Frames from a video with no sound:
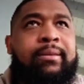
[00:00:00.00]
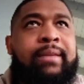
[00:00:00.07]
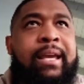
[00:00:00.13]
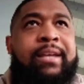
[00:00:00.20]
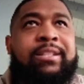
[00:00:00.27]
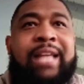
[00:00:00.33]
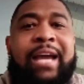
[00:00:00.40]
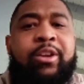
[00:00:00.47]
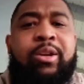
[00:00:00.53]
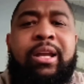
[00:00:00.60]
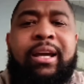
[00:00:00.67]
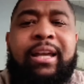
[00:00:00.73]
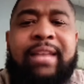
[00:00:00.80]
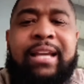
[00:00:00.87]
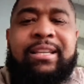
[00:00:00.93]
things like
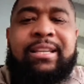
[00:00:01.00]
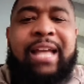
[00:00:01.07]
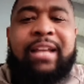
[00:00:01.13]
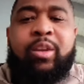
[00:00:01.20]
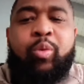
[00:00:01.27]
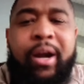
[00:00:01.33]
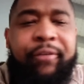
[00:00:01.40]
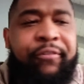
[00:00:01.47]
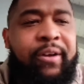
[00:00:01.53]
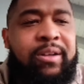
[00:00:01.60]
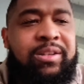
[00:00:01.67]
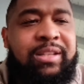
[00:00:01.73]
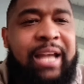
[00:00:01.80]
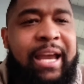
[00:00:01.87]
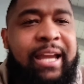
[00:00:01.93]
the welfare
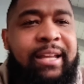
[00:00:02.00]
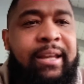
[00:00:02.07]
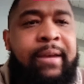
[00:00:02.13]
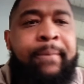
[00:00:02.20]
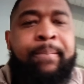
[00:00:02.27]
state.